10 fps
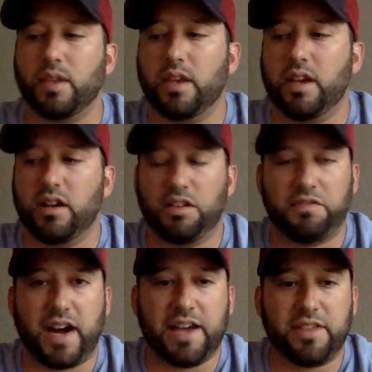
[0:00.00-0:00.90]
here at
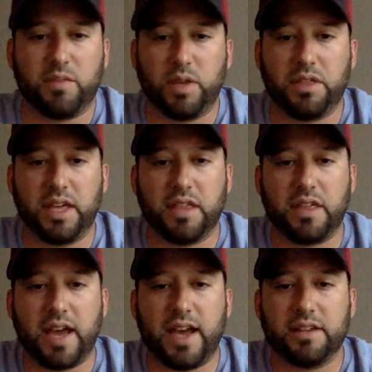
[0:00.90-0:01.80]
Leviathan, we think
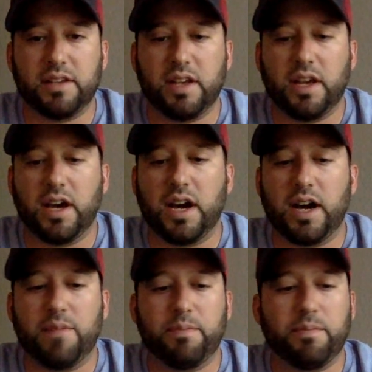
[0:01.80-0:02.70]
that
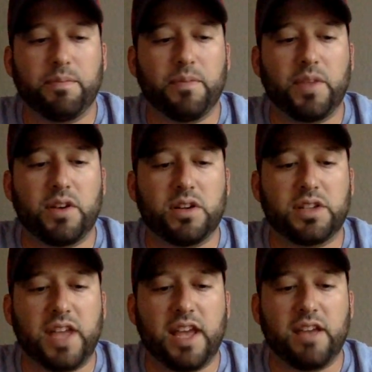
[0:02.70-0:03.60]

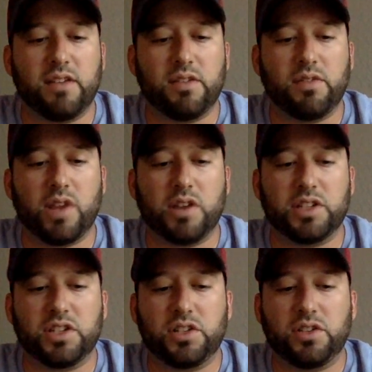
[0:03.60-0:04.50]
there's a
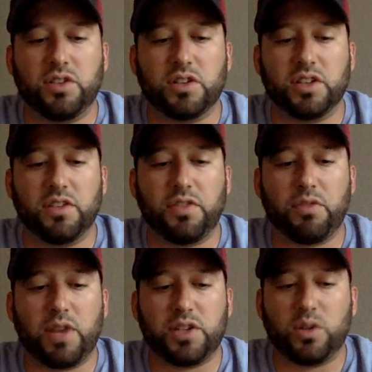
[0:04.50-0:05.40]

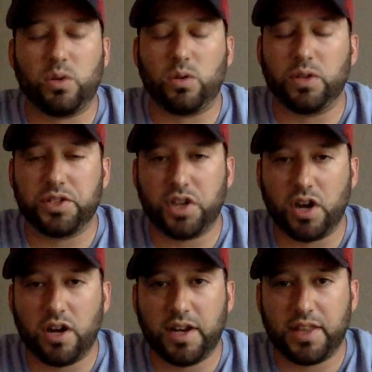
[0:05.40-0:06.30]
threshold, a
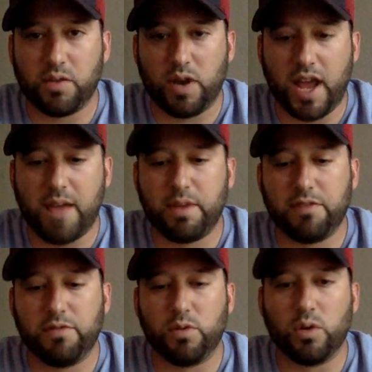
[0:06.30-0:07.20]
target that we're aiming
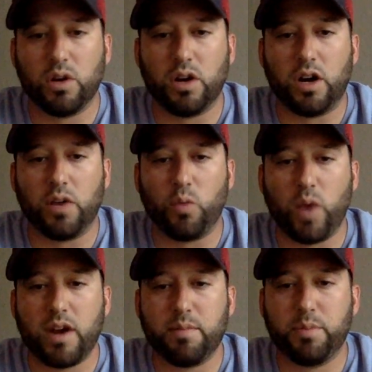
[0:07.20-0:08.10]
for on
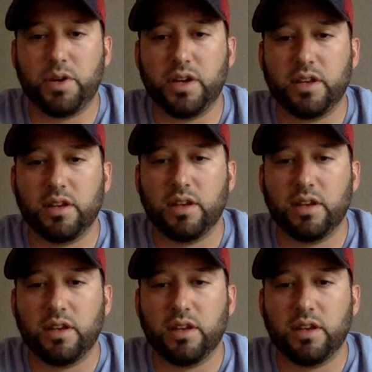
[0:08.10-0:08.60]
where to put